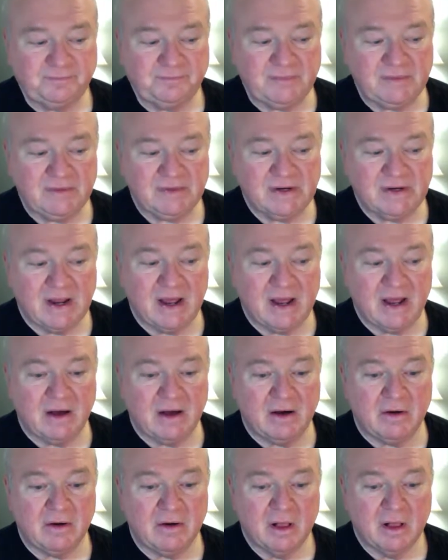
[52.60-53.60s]

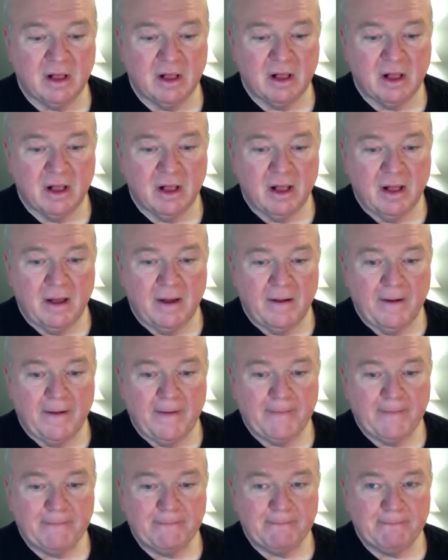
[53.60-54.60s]
Now,
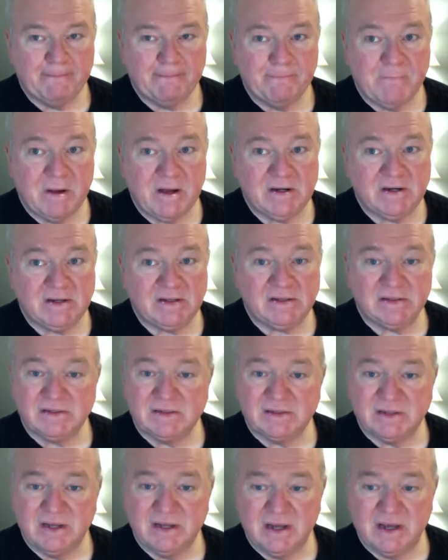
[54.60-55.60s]
Monday's
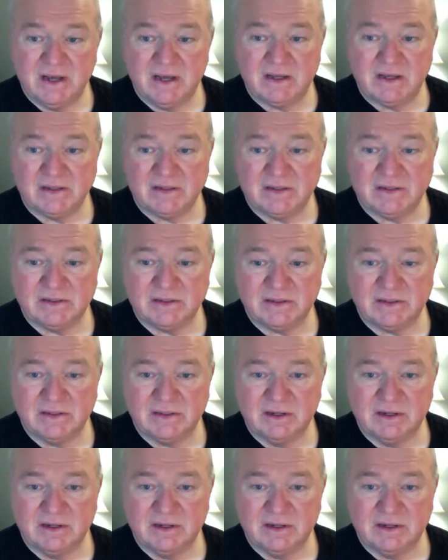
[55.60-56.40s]
test,